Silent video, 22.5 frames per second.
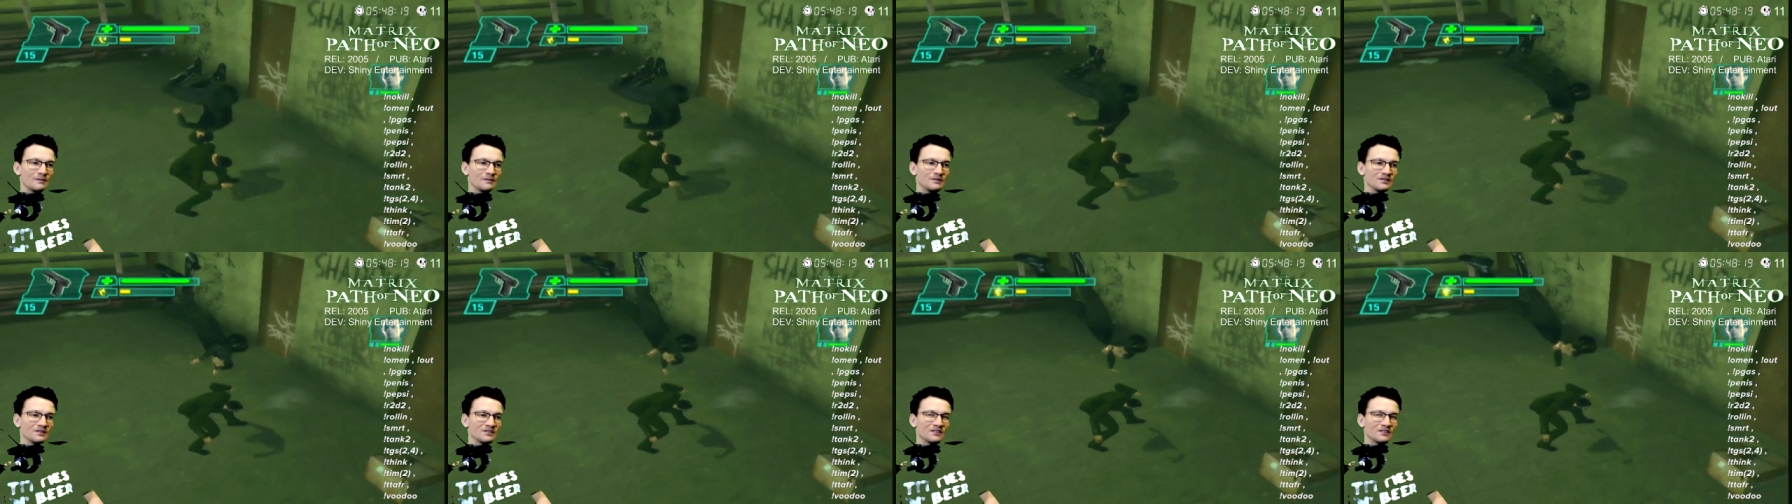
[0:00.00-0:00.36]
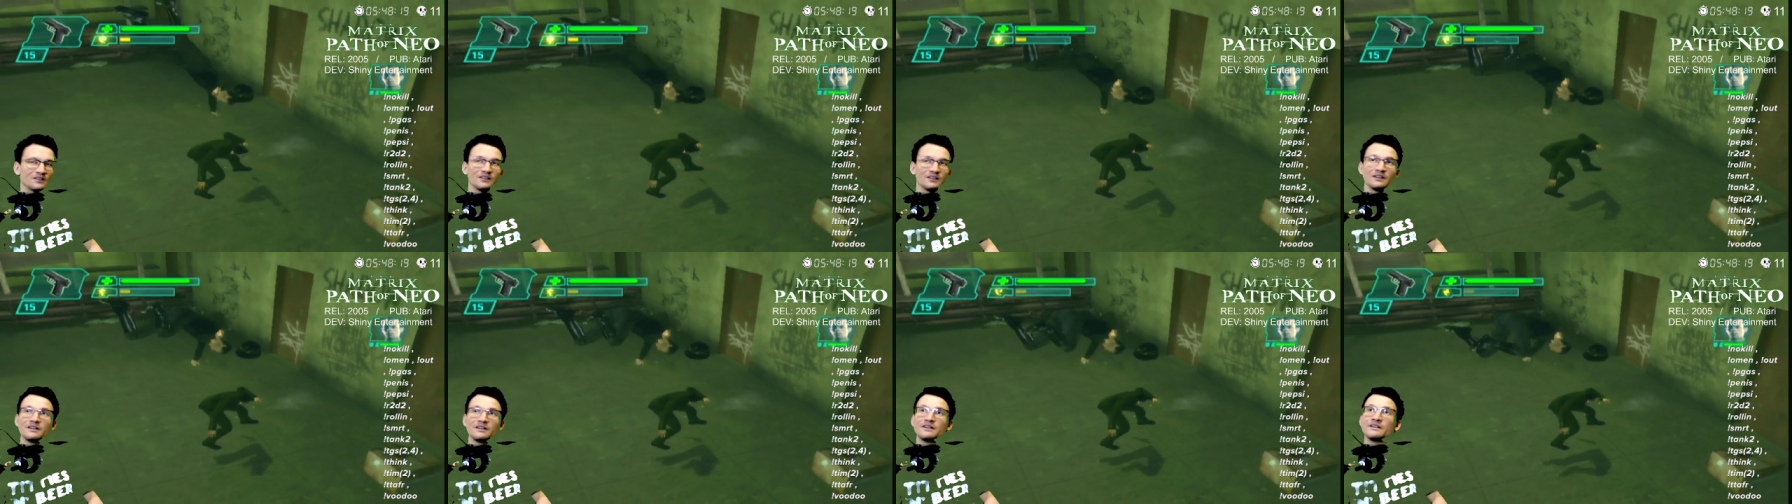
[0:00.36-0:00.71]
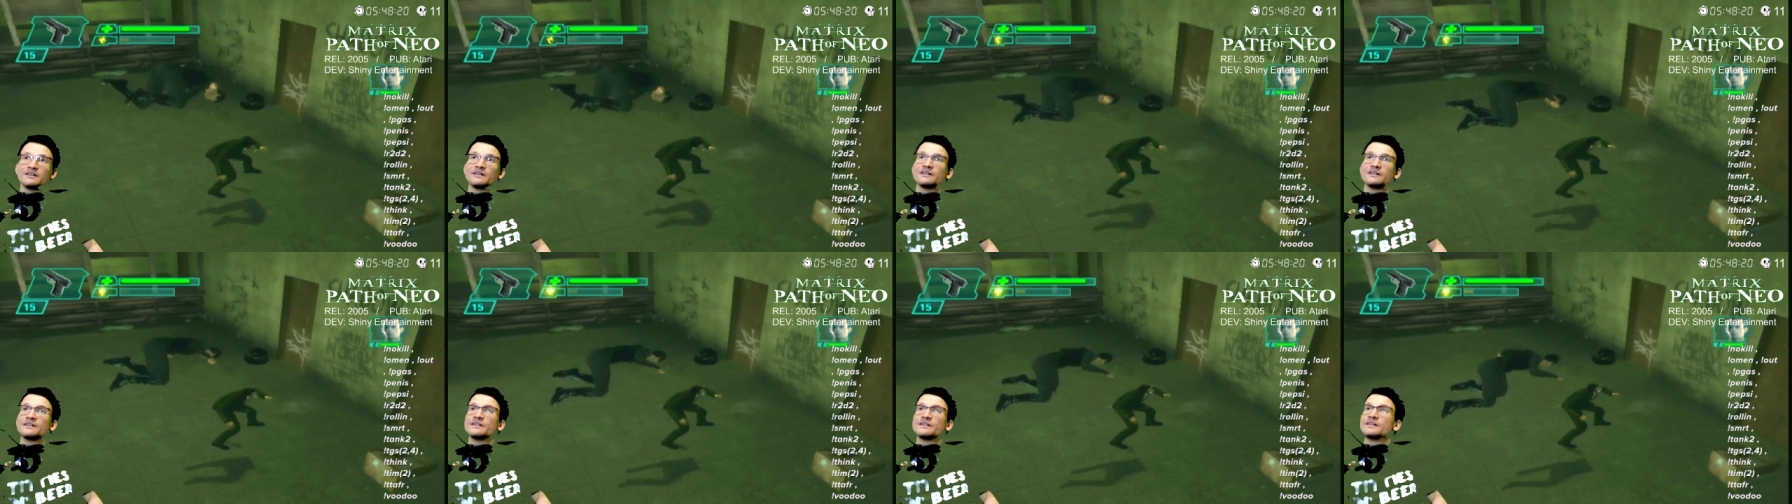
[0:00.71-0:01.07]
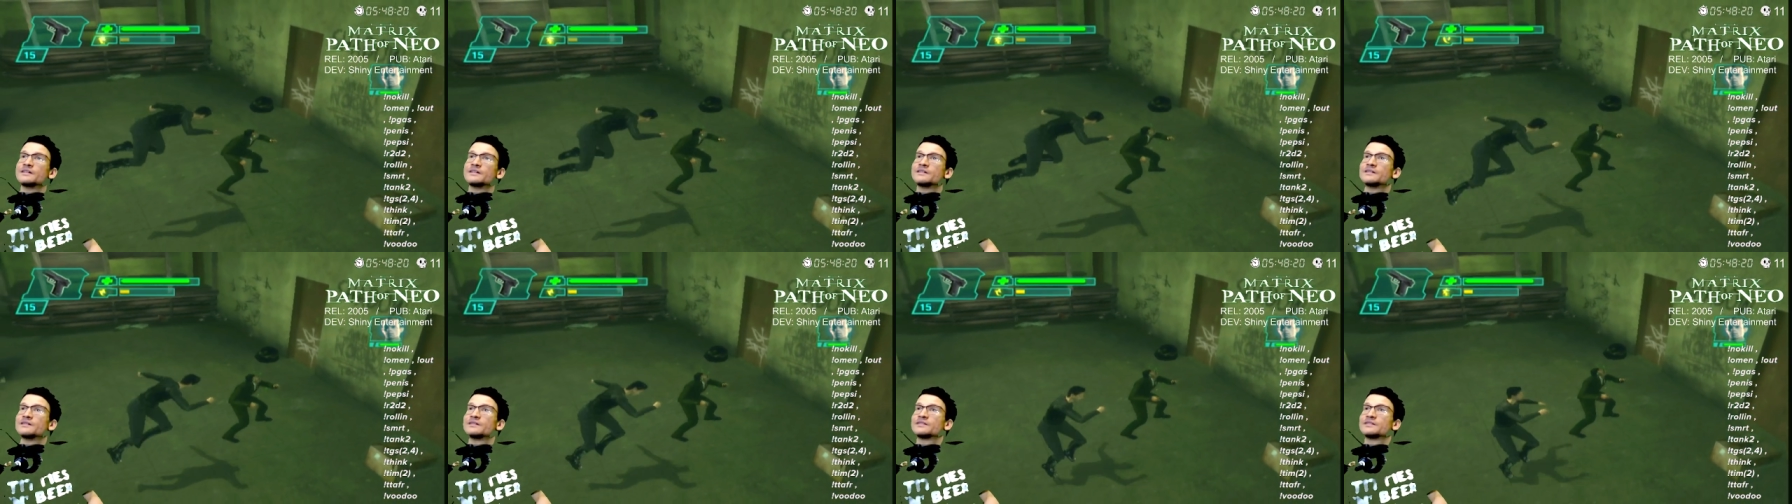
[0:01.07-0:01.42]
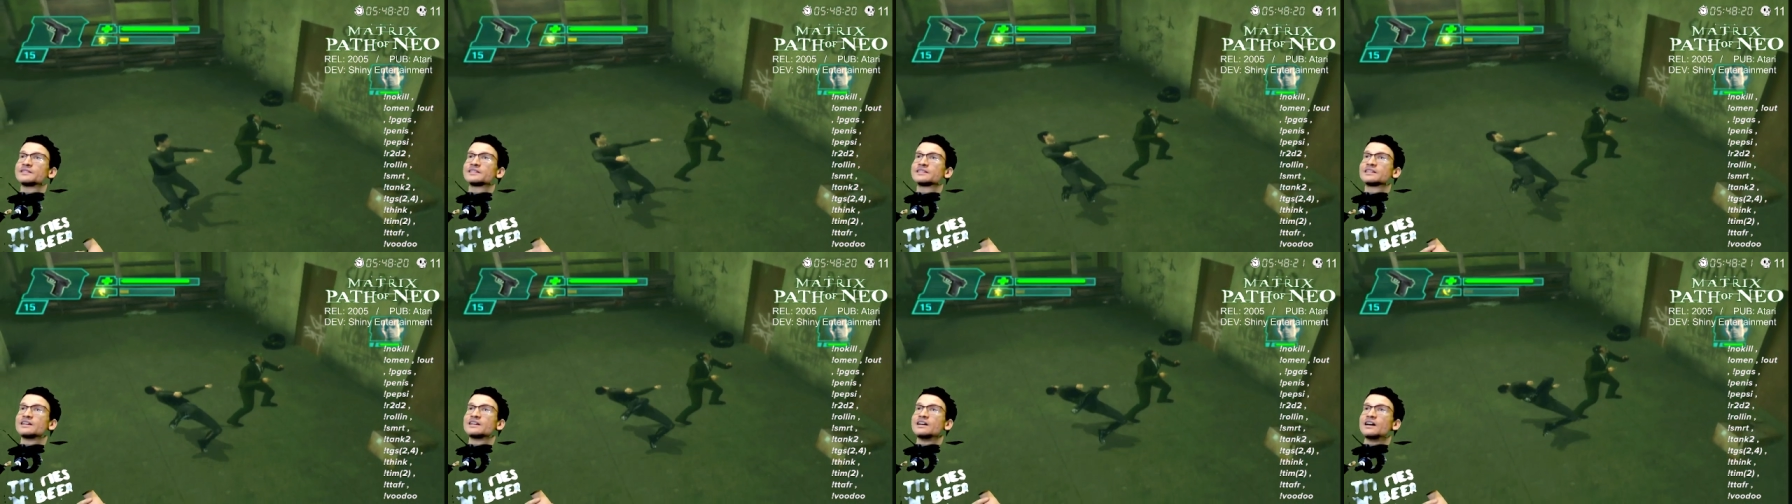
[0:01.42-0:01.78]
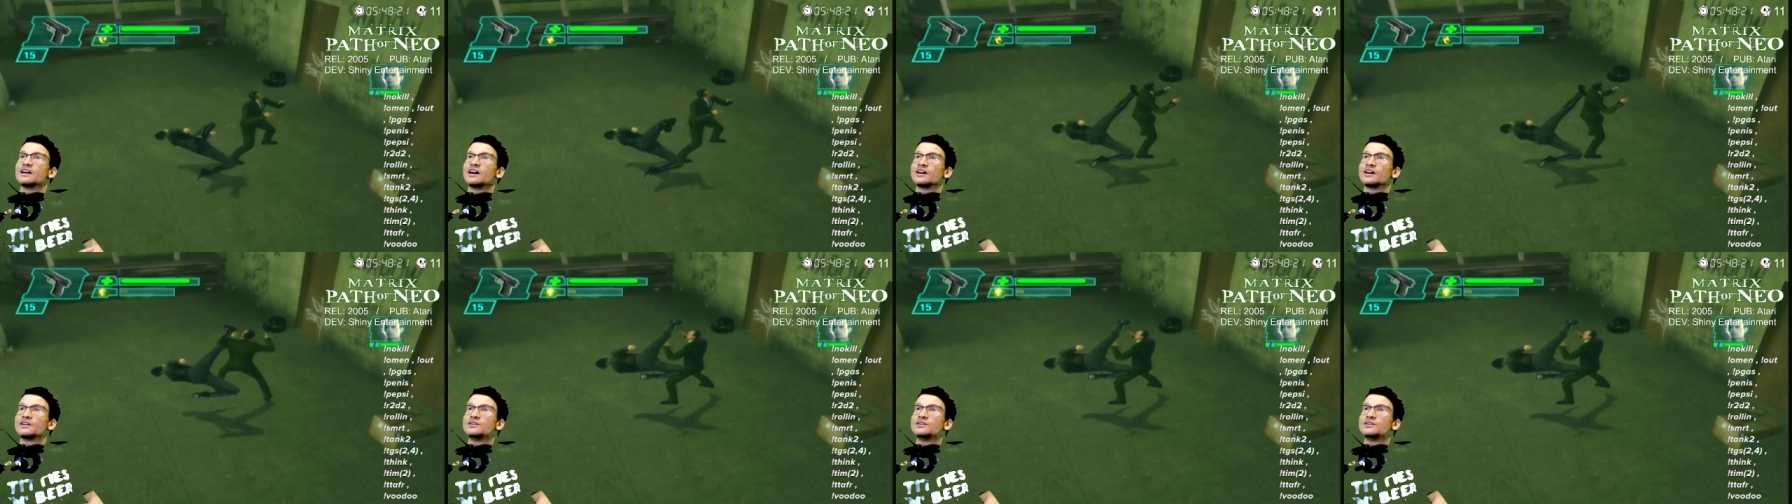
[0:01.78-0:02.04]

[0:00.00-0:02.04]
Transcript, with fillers: design. Uh,